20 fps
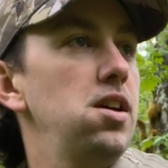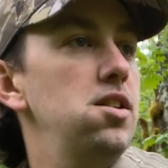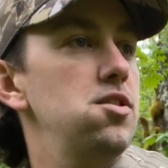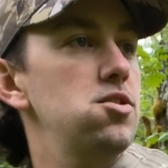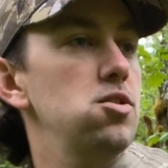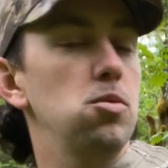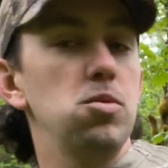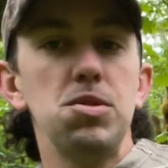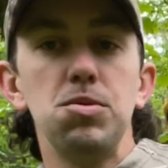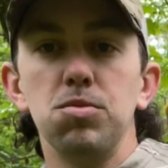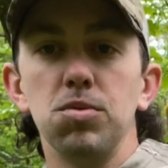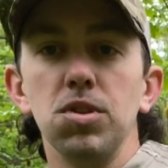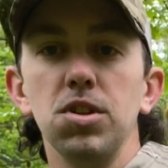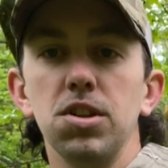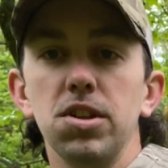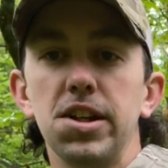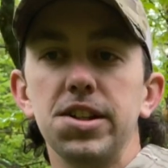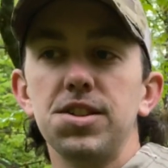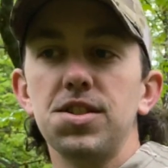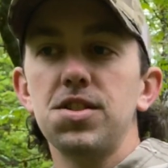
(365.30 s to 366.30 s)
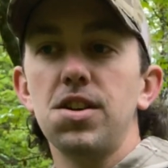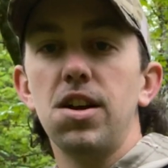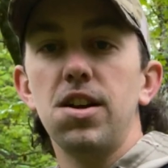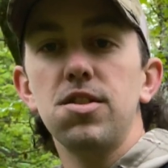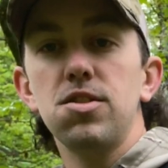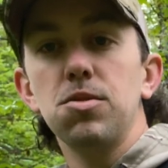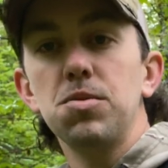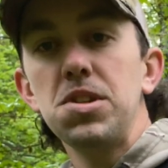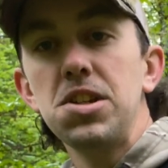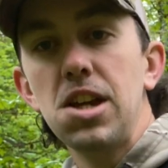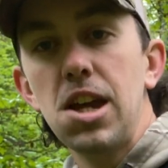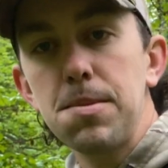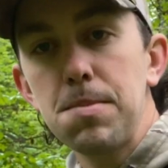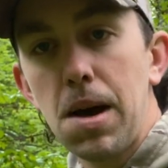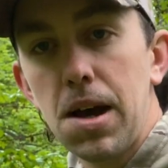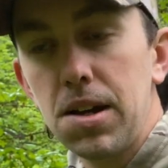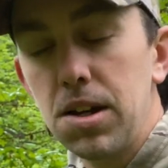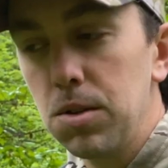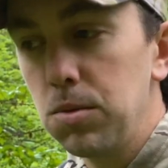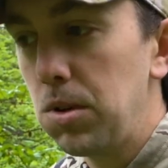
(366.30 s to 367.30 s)
so we really like this area. So we came
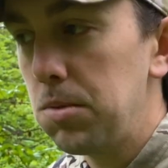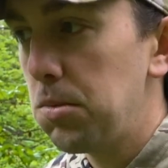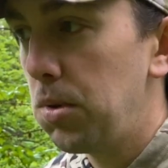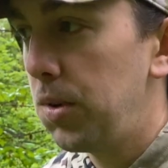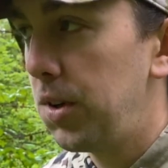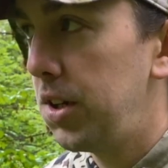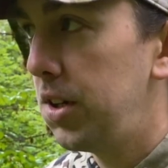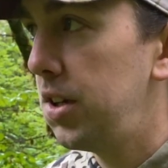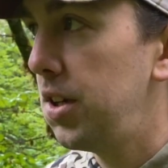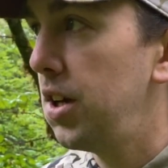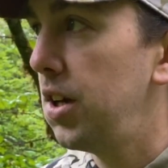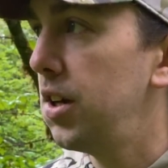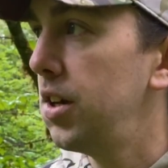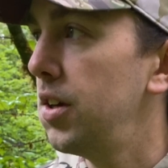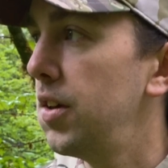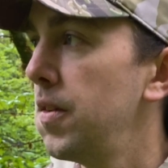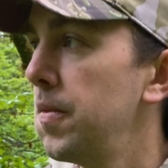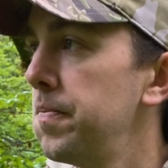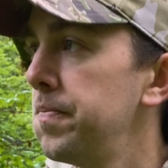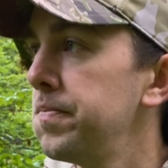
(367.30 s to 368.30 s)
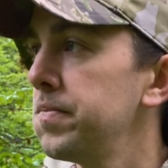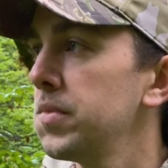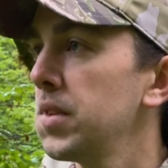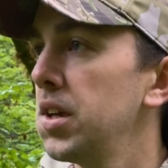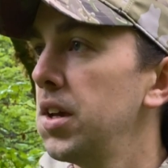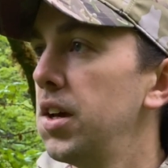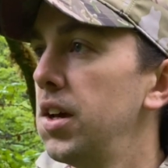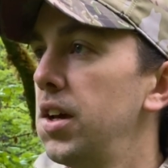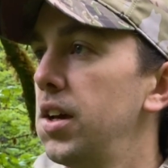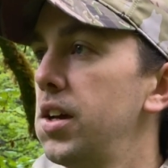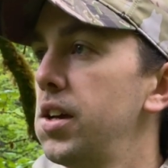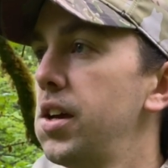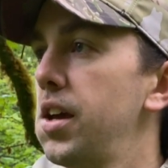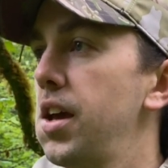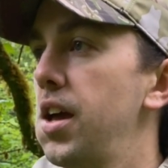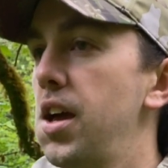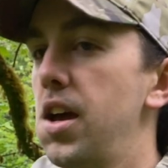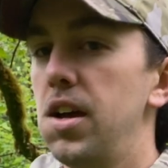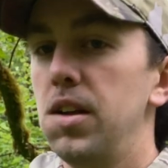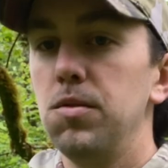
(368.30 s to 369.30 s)
out here one morning,
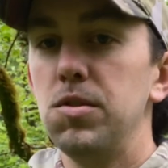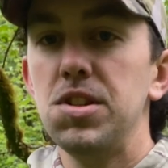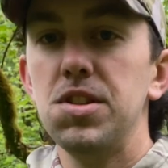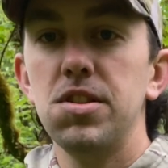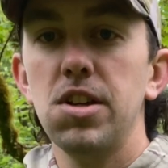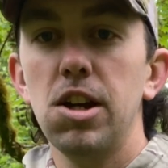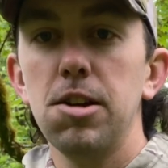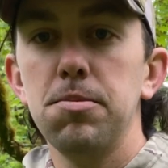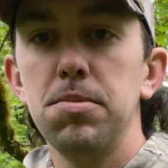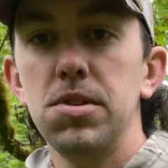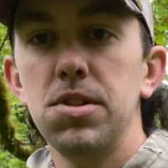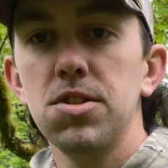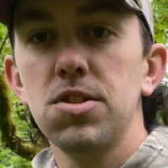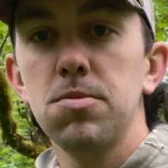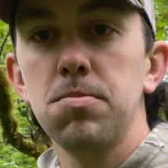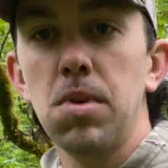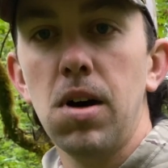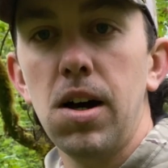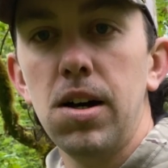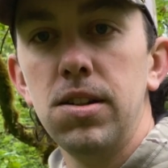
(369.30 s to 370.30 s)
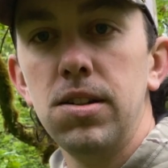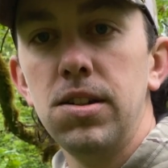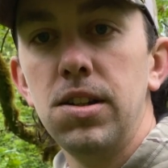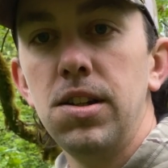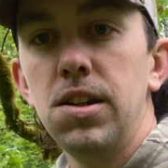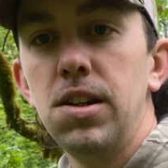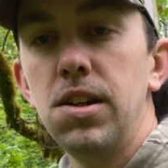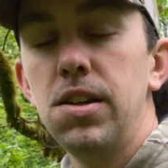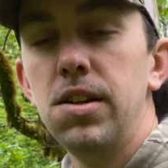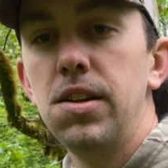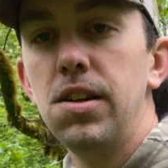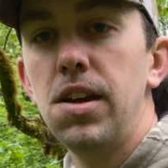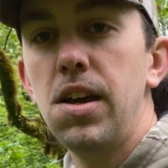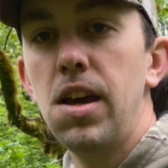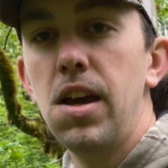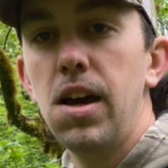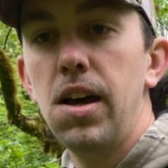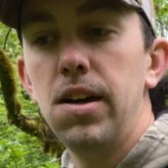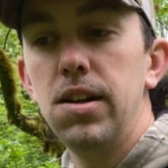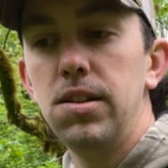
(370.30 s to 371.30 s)
and we set up in a spot,
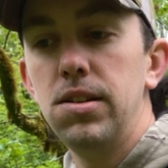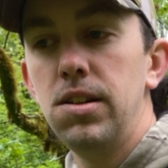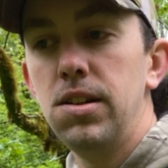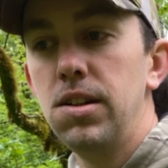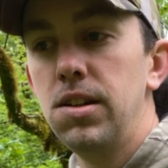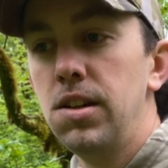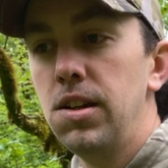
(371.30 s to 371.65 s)
and